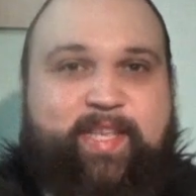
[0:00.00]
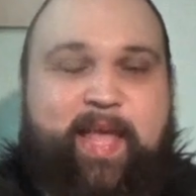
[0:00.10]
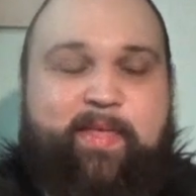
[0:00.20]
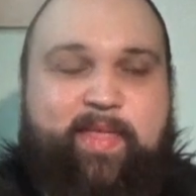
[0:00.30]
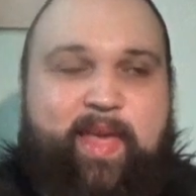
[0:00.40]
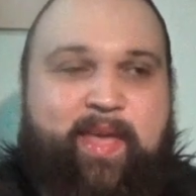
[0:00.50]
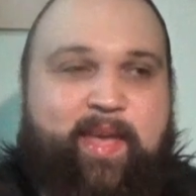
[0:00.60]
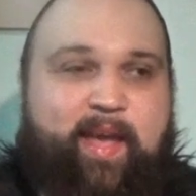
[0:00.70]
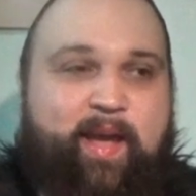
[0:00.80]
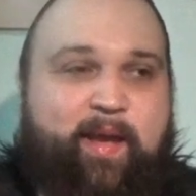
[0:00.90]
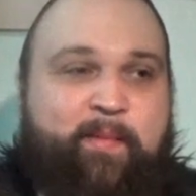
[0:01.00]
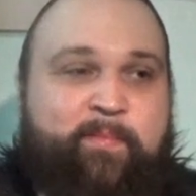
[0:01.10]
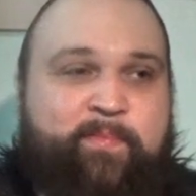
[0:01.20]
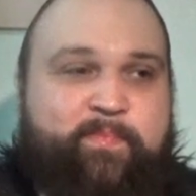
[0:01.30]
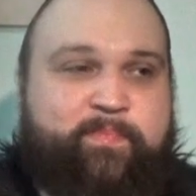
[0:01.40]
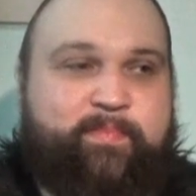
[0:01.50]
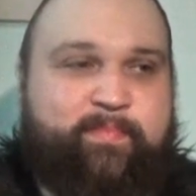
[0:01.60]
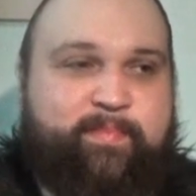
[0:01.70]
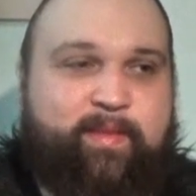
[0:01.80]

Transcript: I know it's the same thing. Yeah.